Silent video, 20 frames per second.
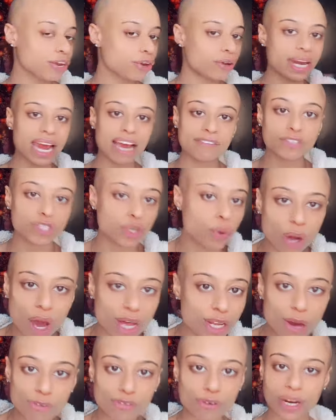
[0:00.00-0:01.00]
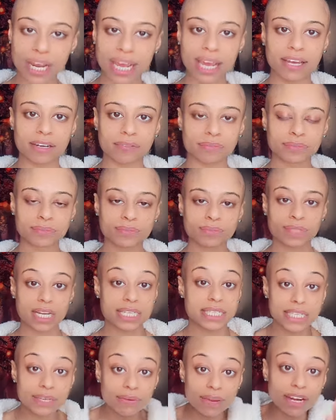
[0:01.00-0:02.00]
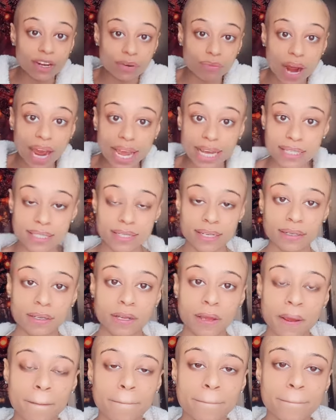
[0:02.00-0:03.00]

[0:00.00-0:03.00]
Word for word: and you're going to have to do it all over again until you get it right